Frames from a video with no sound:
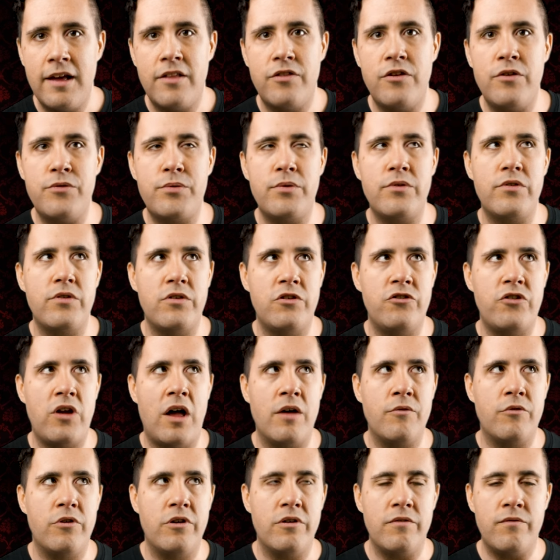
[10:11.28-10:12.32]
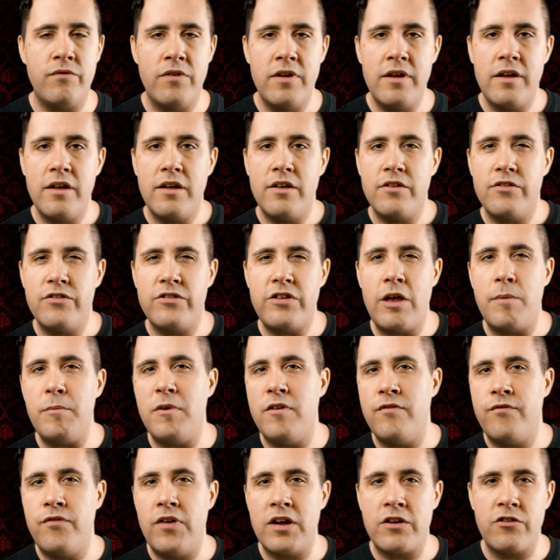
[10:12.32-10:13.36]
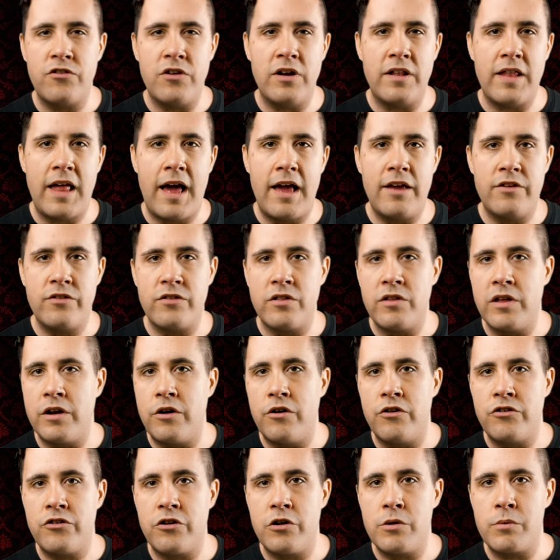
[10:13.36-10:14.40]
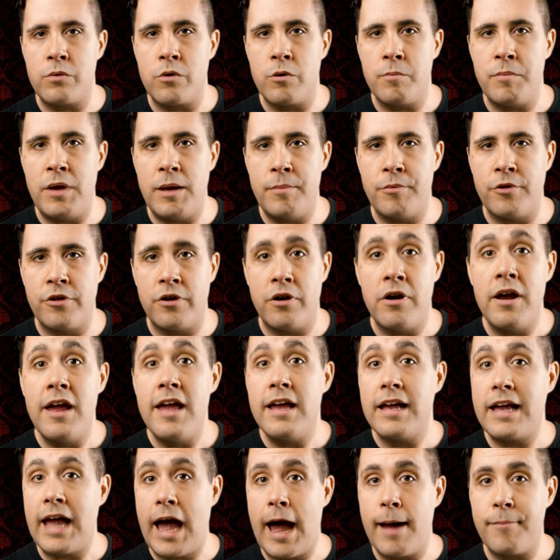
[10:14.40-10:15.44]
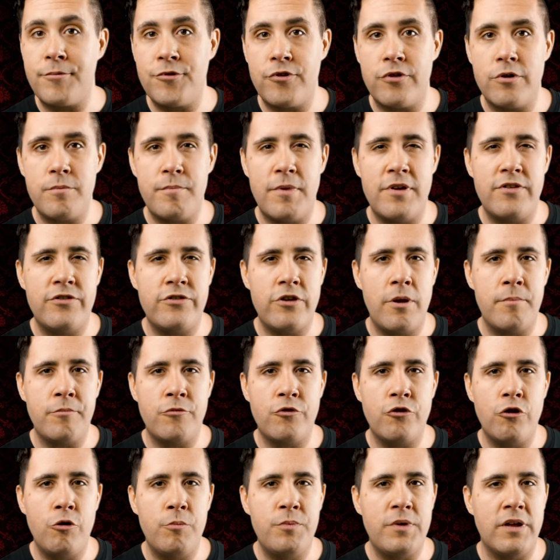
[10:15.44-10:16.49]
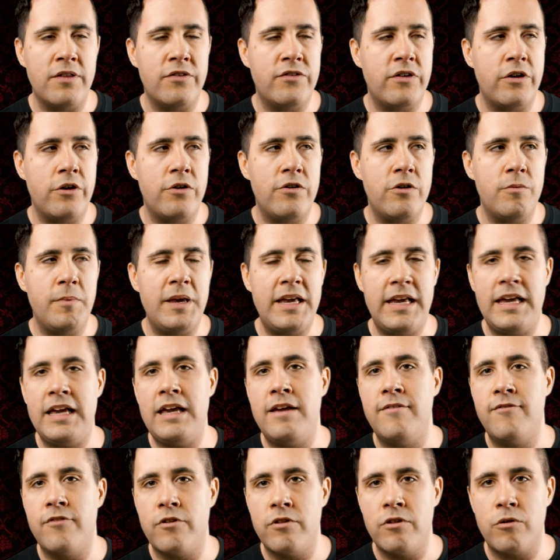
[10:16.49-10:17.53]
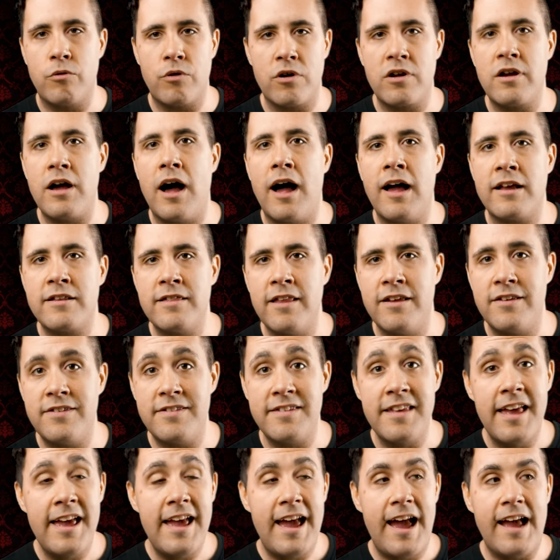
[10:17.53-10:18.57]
This is a genre of semi-fictionalized literature where people are captured by some group considered to be evil or godless,